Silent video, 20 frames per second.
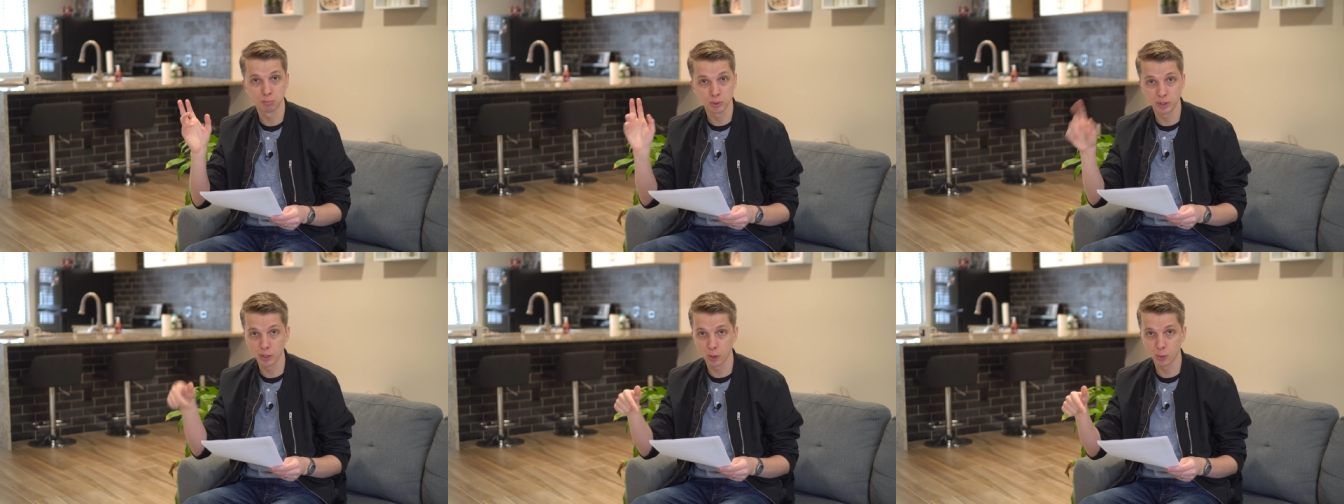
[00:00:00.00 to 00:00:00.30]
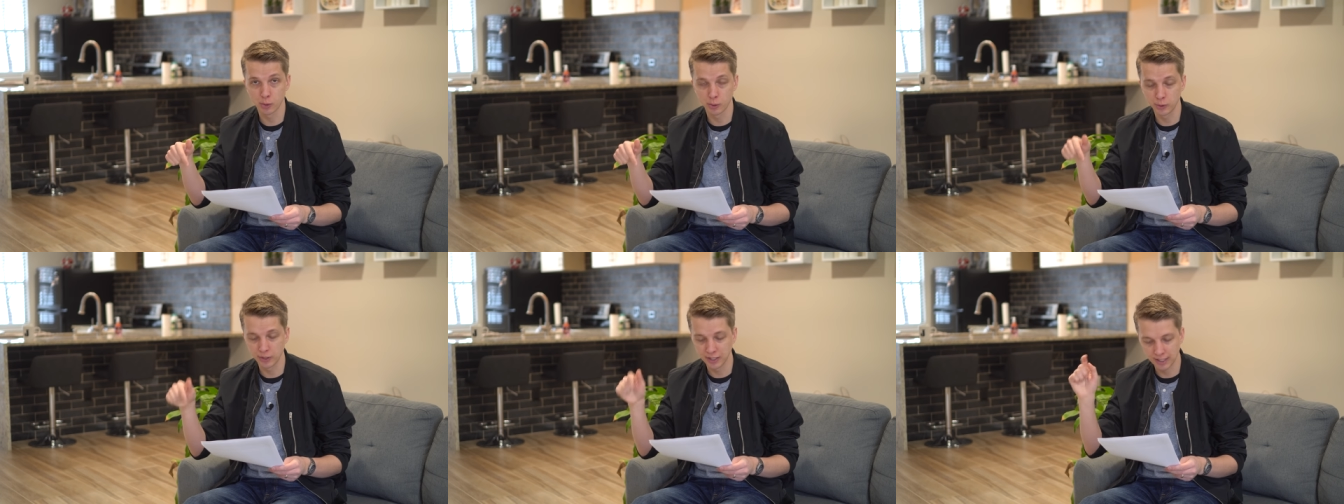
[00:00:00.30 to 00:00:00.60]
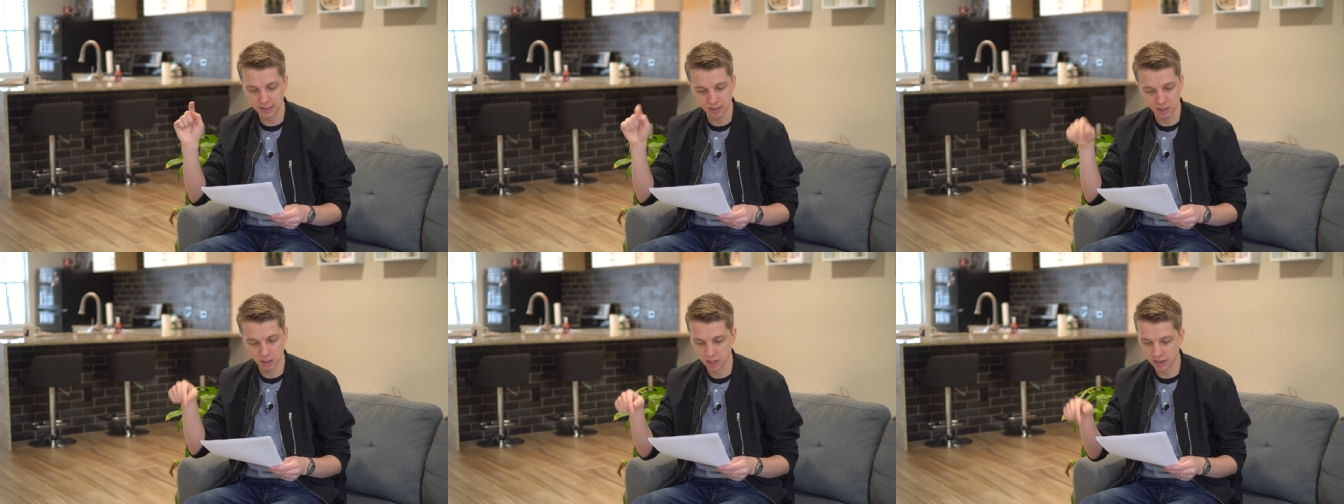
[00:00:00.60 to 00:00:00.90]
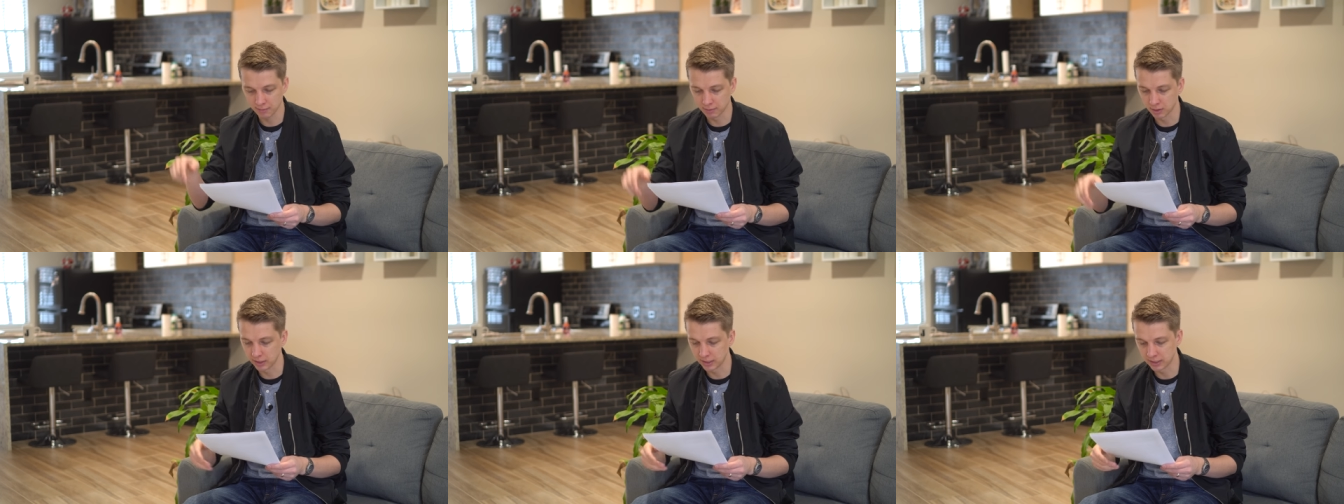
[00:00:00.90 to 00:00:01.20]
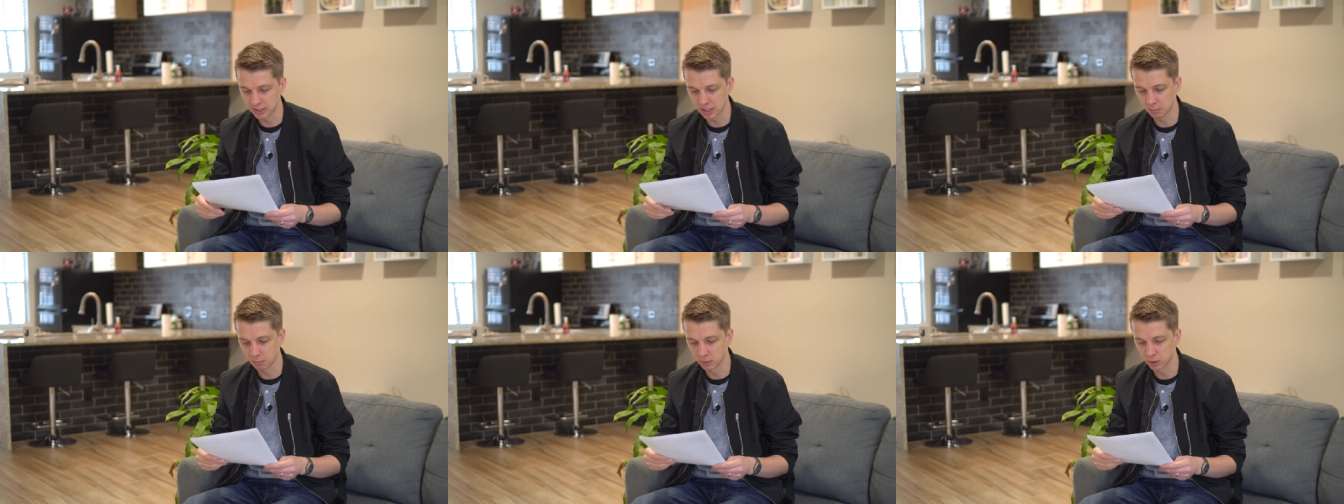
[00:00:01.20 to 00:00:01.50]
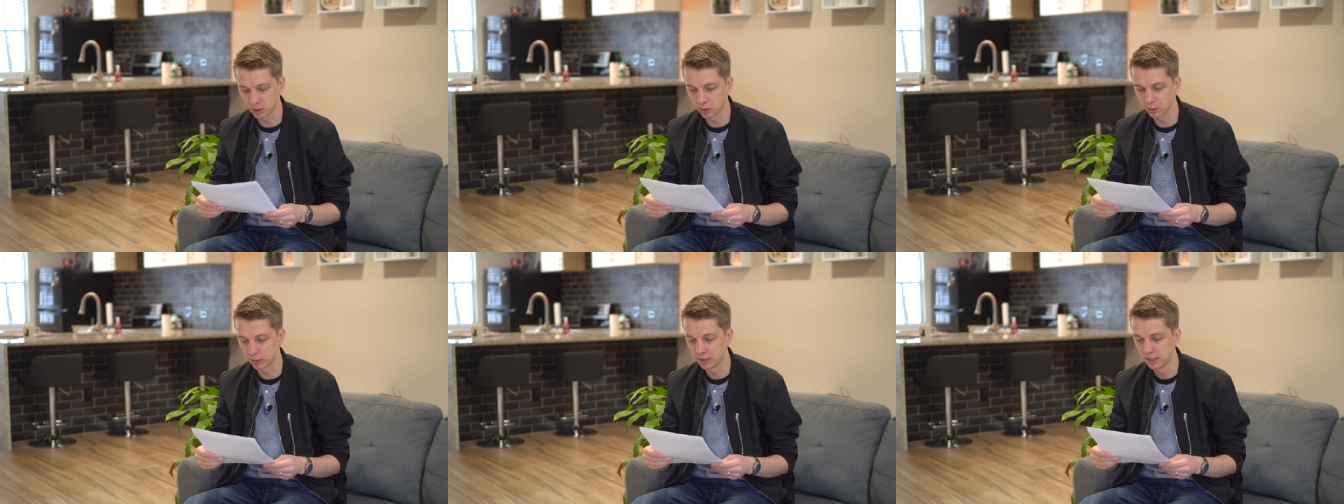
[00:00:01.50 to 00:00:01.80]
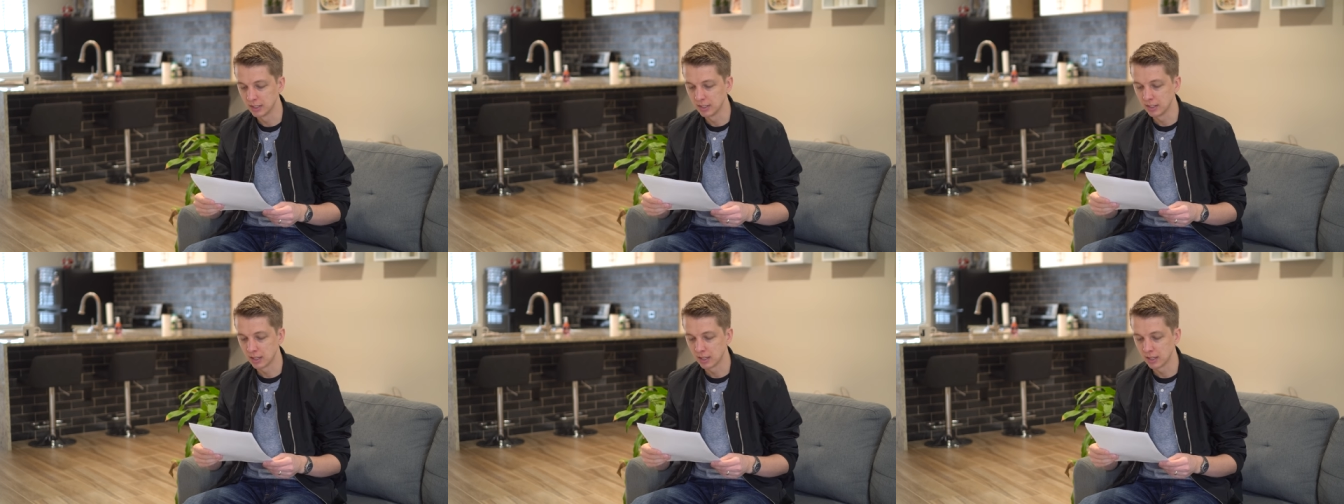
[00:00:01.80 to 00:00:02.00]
pre-ordering it, I'll have a link down below.